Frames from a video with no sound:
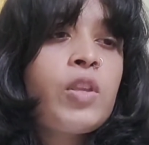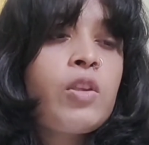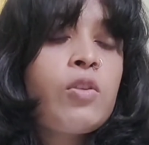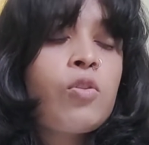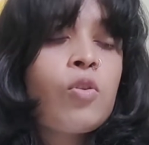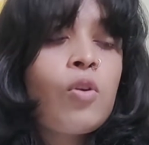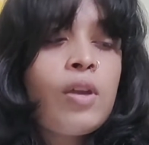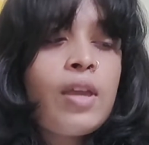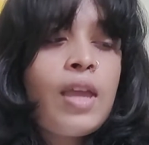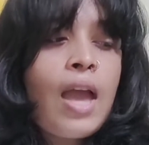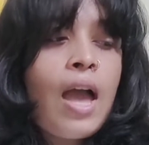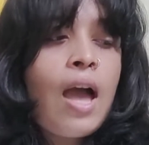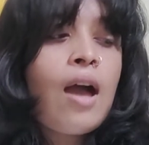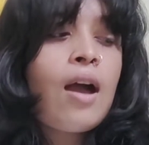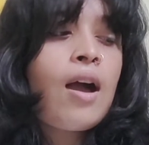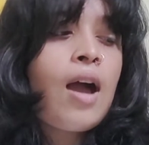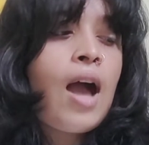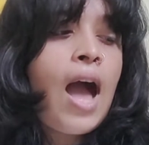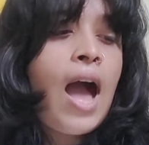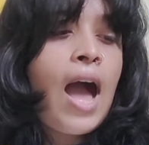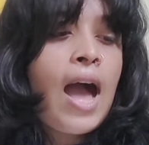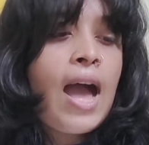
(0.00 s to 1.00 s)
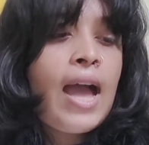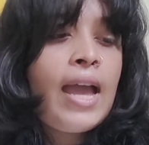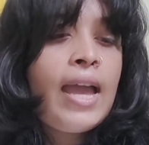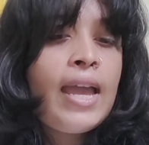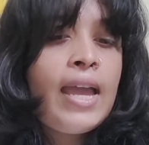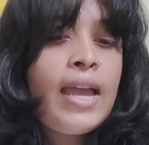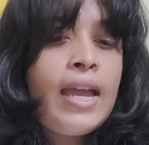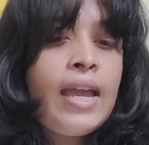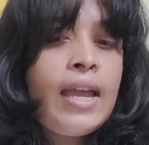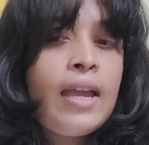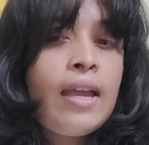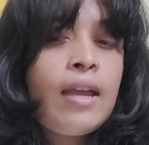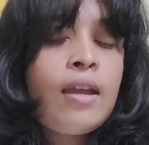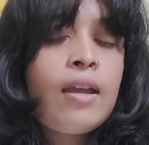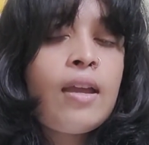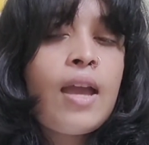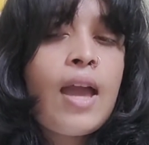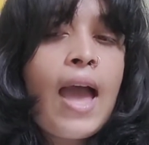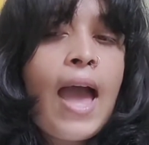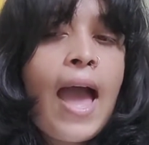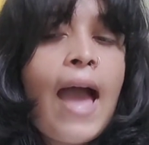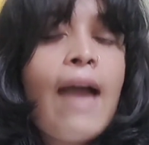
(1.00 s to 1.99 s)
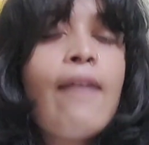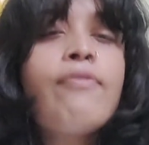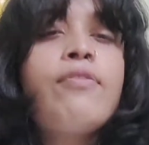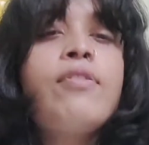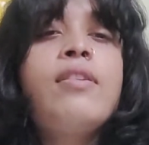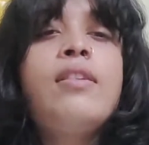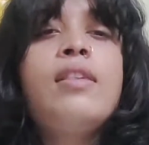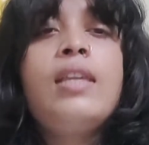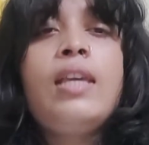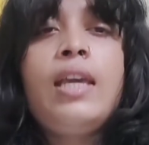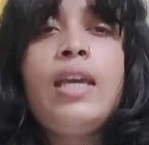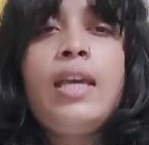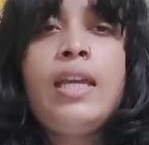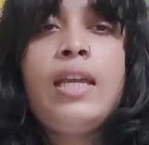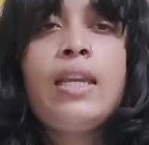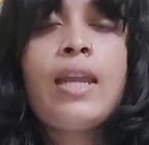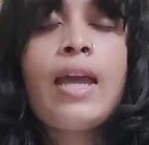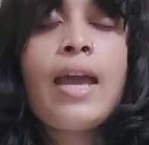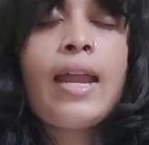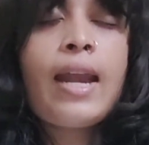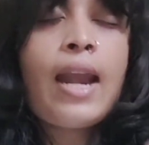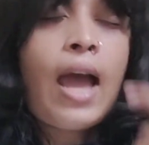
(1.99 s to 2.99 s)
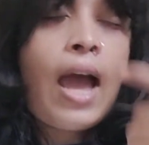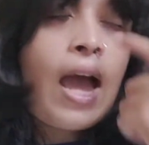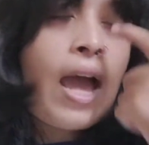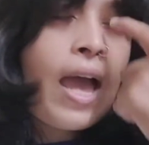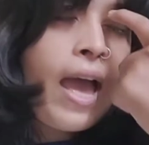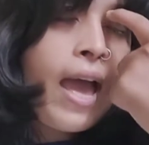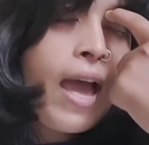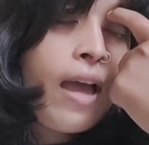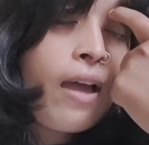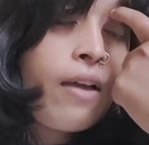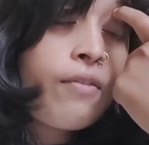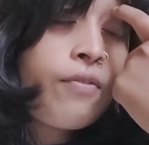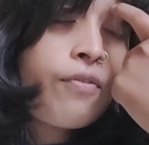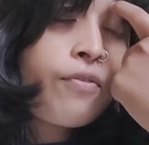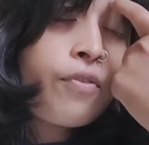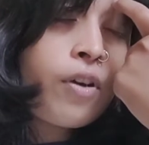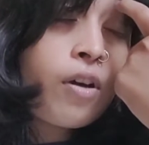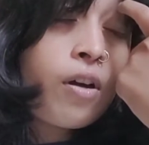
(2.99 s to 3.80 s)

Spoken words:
So yeah, I have seen, and I have